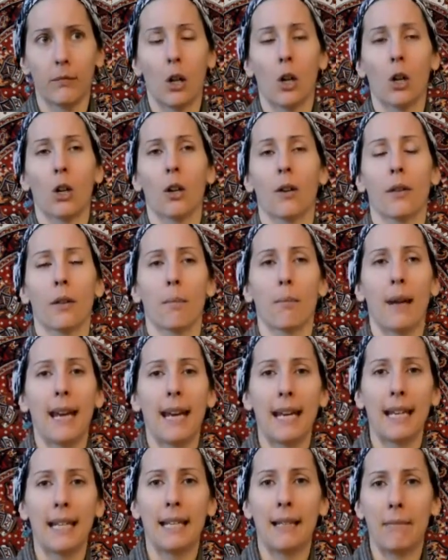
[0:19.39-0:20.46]
are the
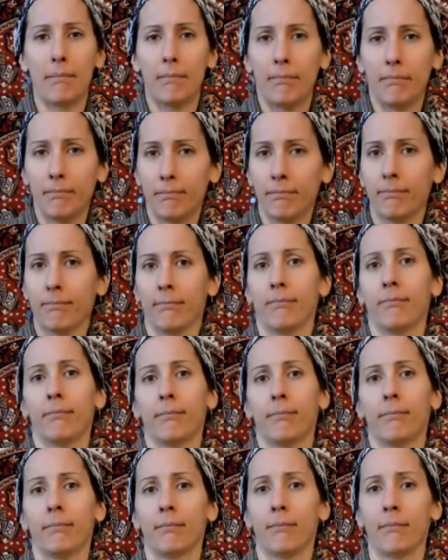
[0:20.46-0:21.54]
main
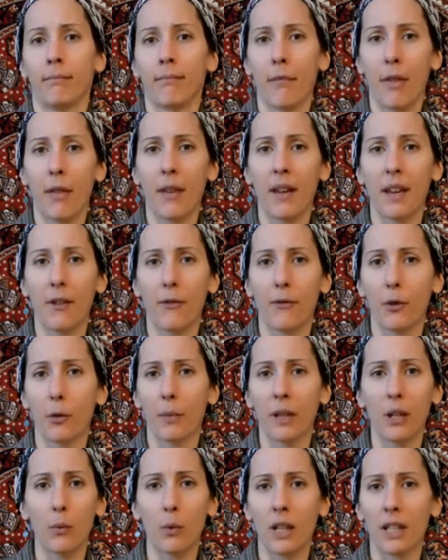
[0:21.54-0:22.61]
thing for
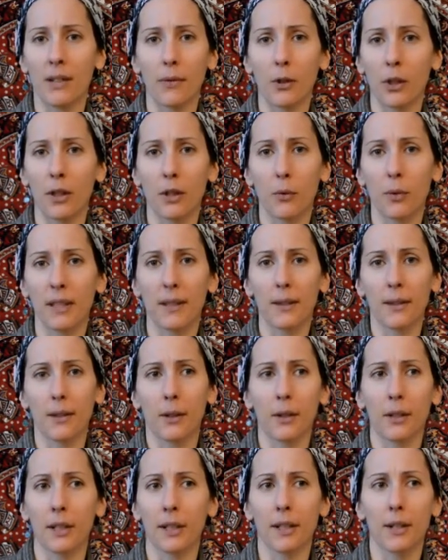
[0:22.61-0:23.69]
me as far as crystals
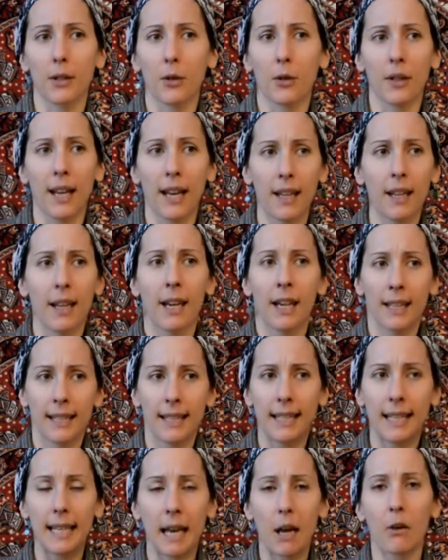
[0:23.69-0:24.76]
are concerned that
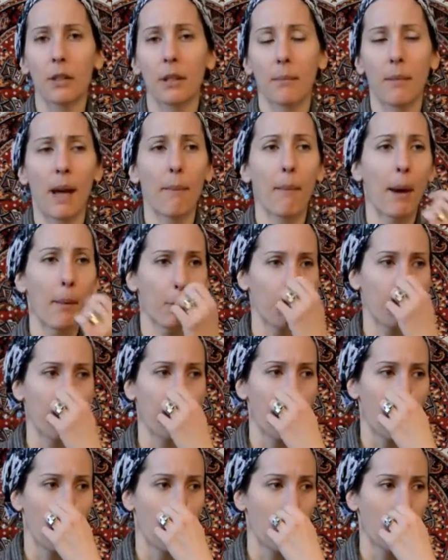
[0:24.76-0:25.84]
stick out in my memory
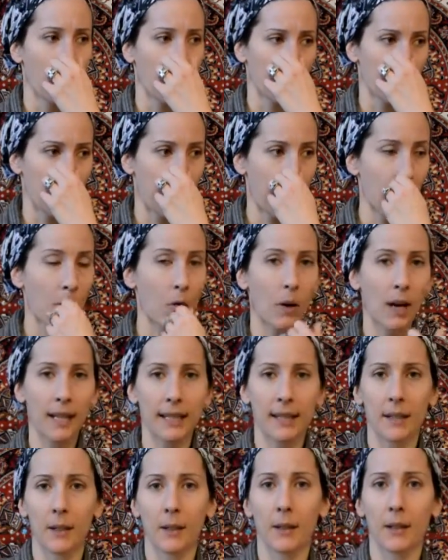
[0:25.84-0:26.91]
on how I
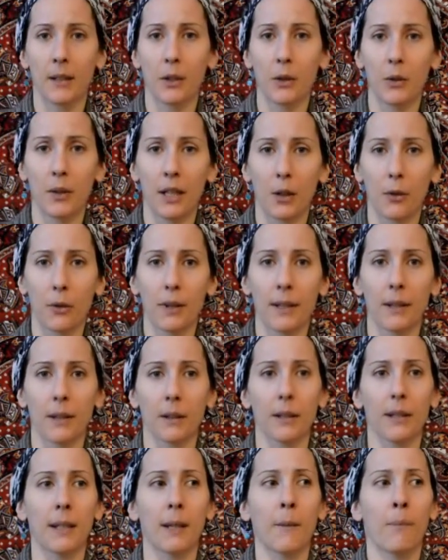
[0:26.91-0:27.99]
started using
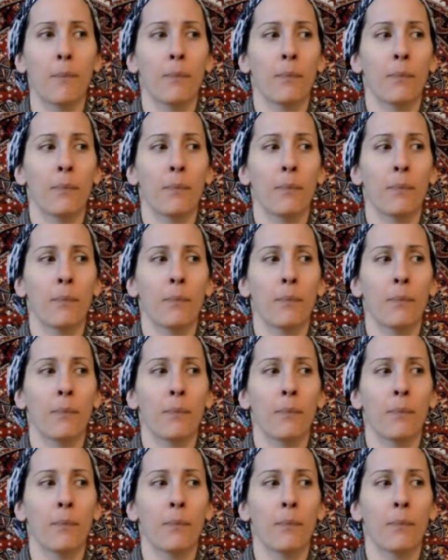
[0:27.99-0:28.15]
crystals.